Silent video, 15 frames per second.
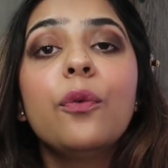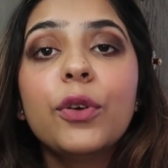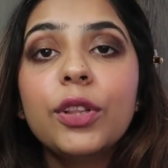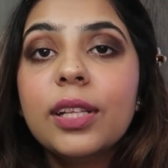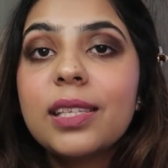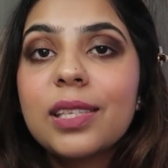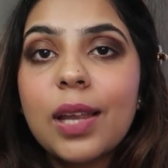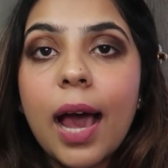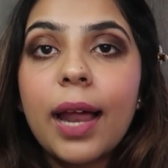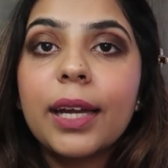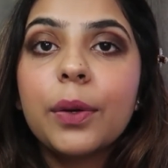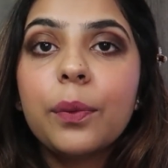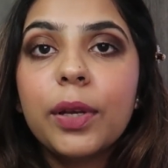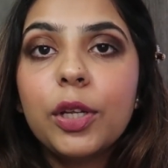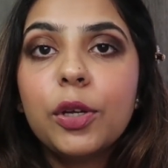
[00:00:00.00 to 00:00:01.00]
For the
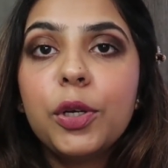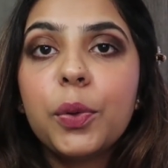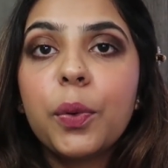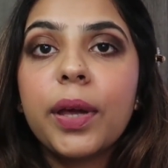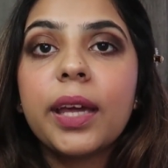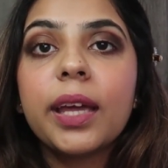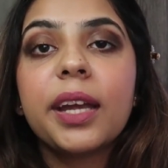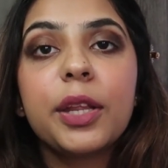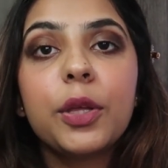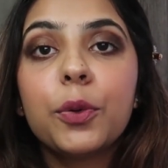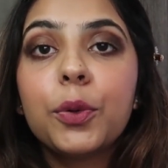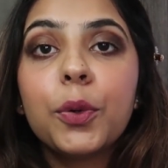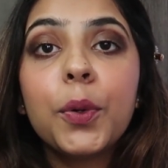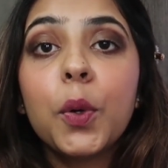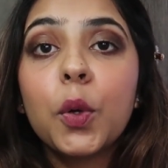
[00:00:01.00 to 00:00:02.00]
starting, when you're doing it,
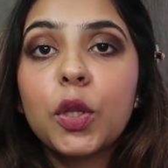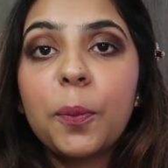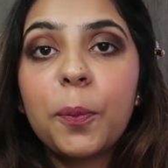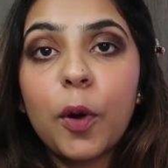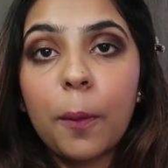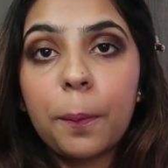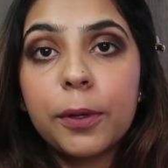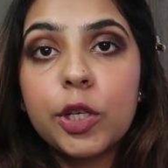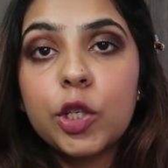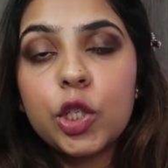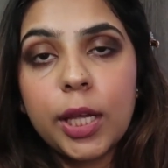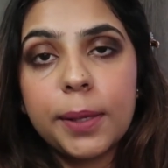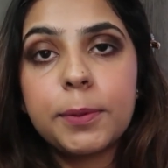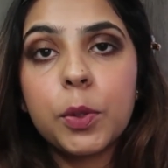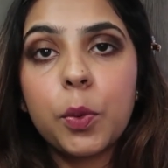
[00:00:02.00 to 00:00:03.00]
you don't know the proper
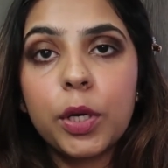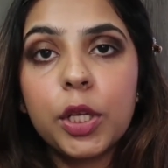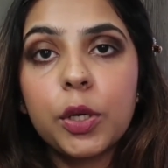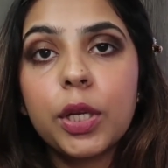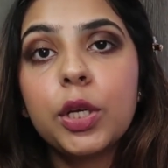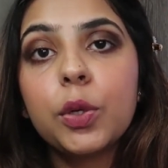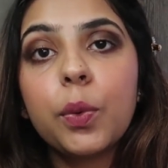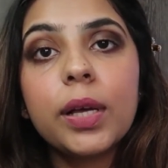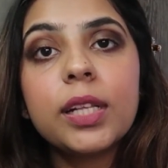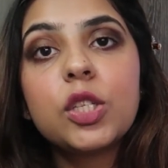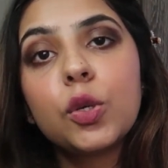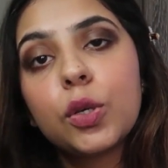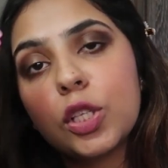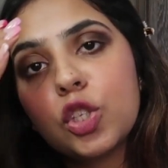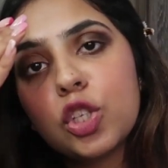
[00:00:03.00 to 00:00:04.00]
shape, so what you can do
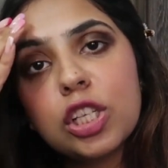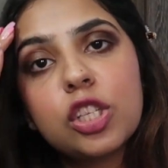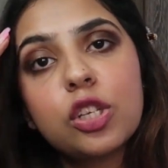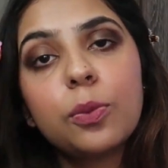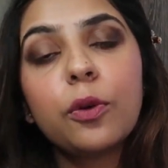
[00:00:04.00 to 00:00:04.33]
is you can just